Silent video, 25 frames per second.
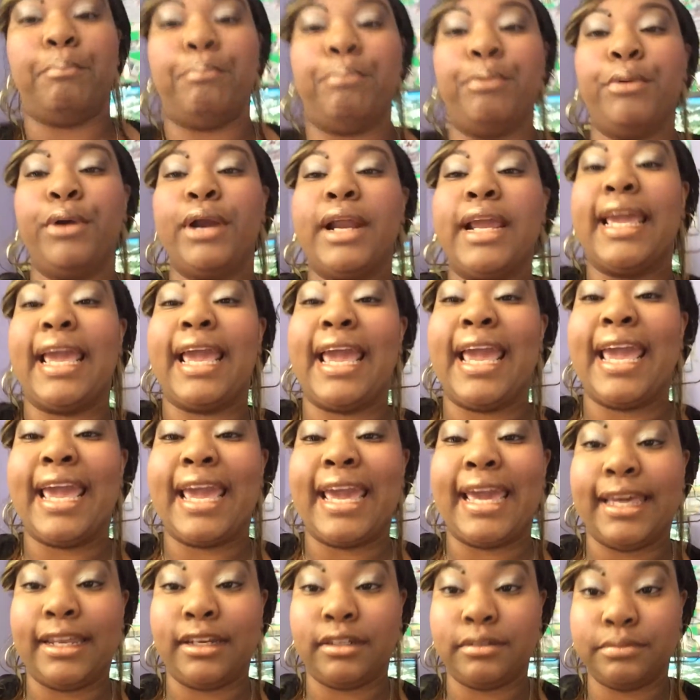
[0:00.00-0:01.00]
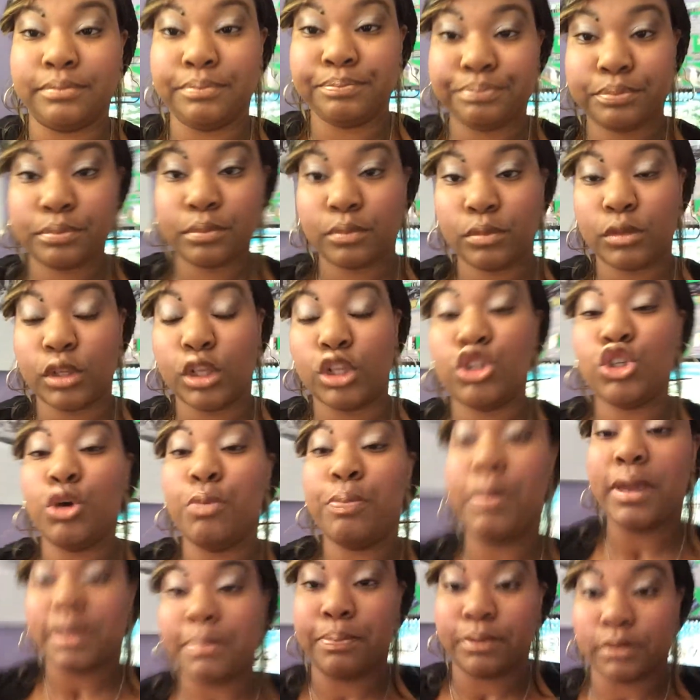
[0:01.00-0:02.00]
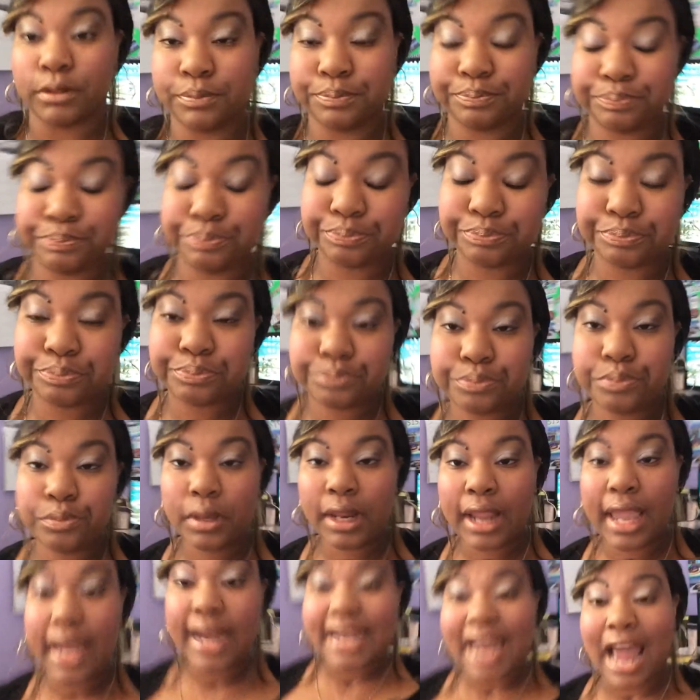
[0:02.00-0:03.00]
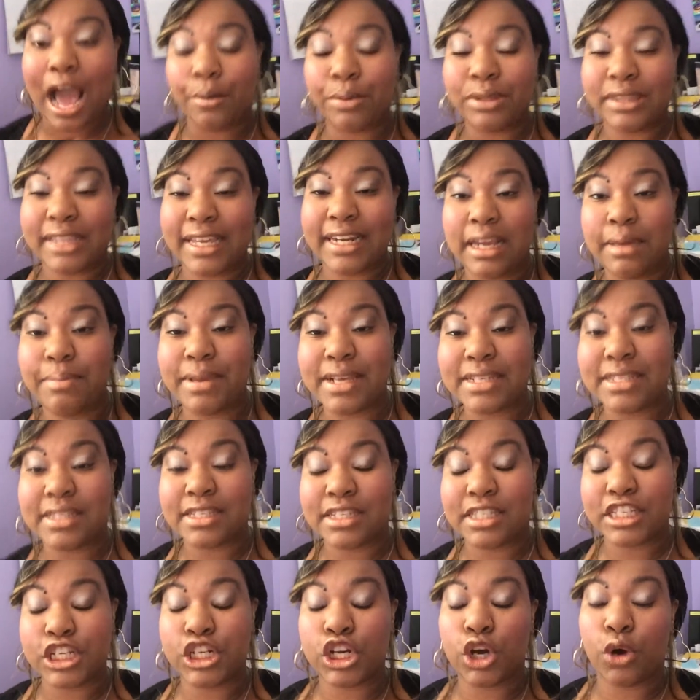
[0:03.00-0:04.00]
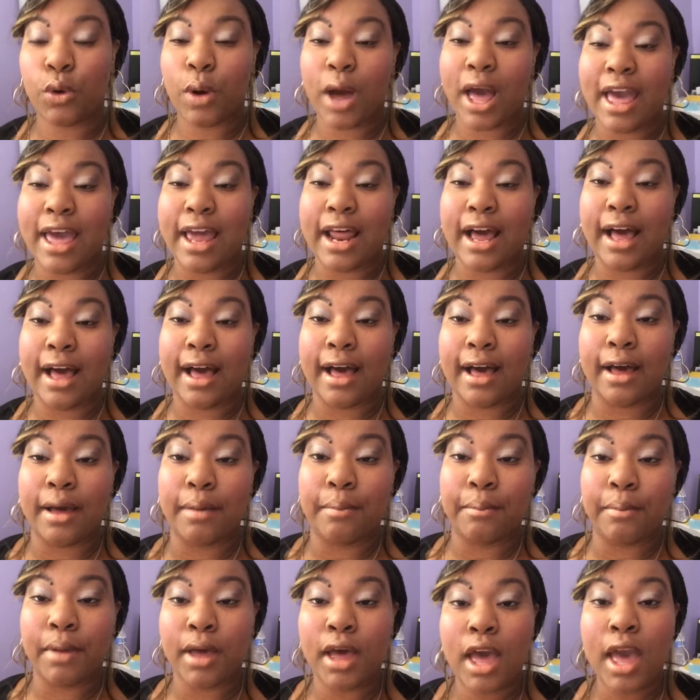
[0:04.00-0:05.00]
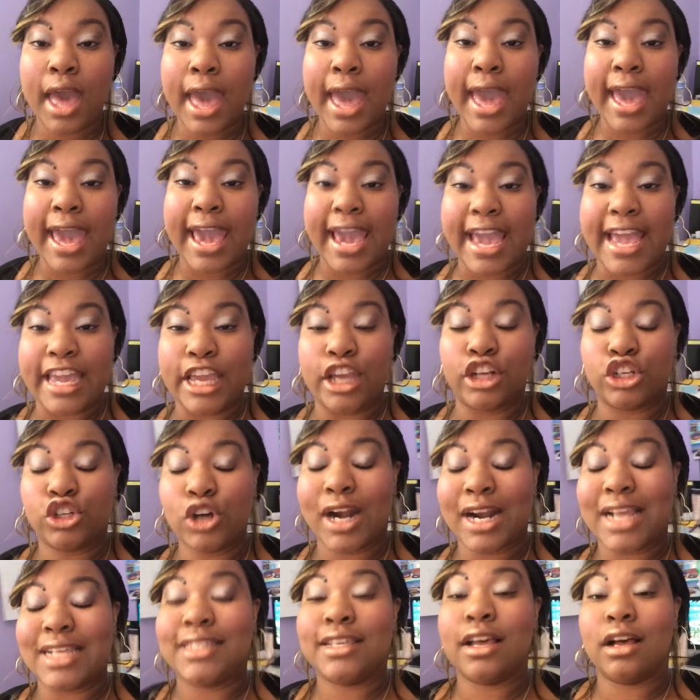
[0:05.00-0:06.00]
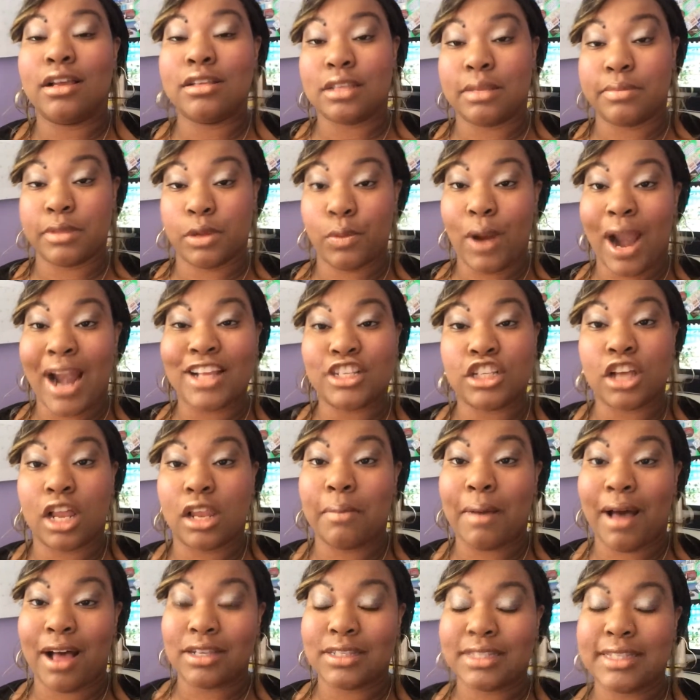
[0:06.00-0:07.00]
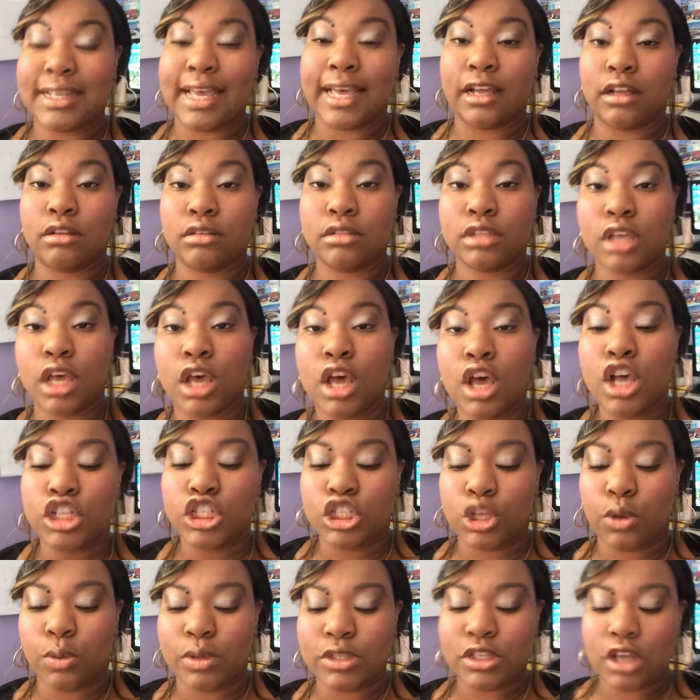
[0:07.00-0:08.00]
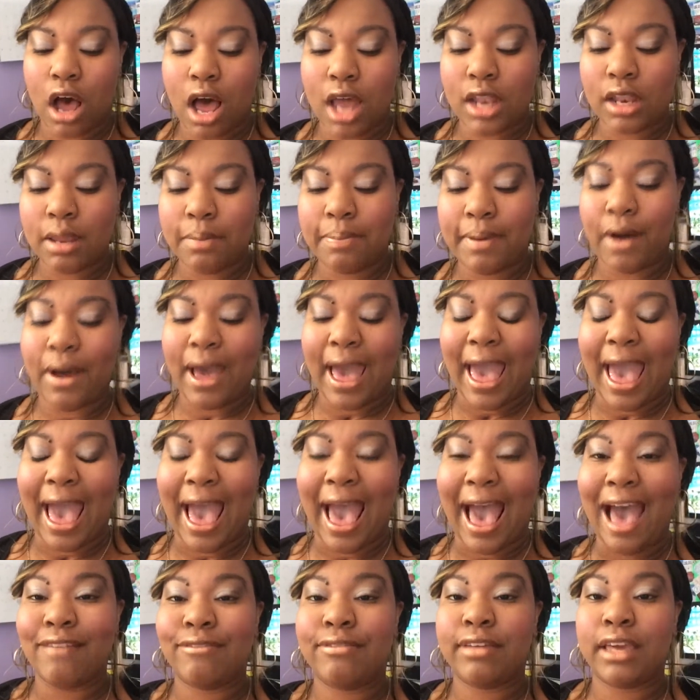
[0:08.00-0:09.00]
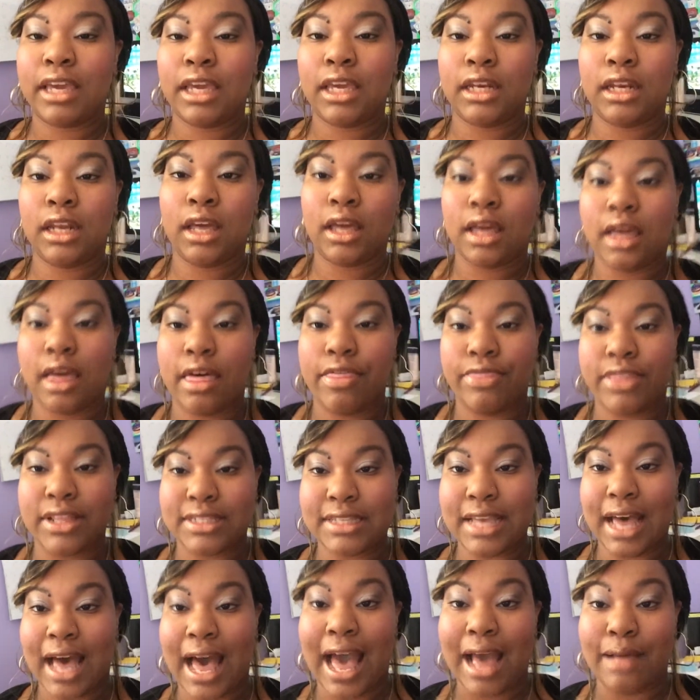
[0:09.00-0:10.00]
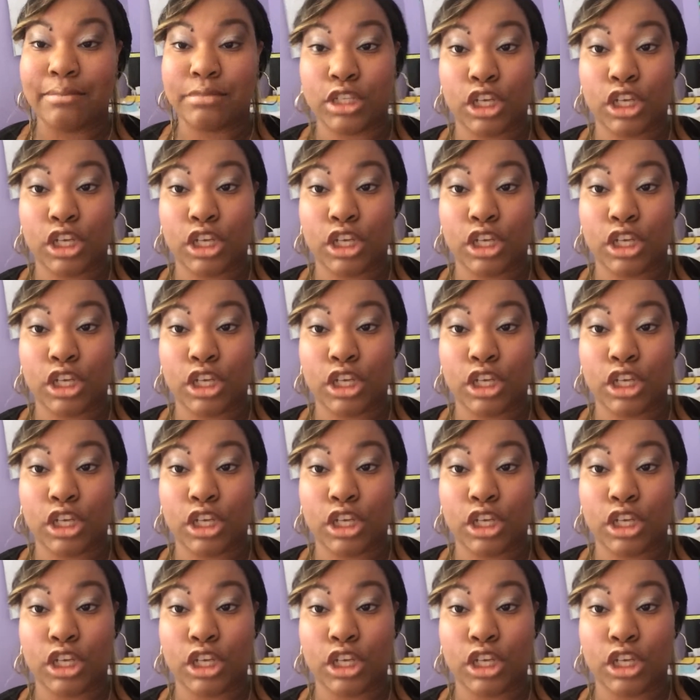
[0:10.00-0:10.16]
bring in 2 people. Now, with any business, you're trying to sell something, right? It's all about sales. So it's all about having the time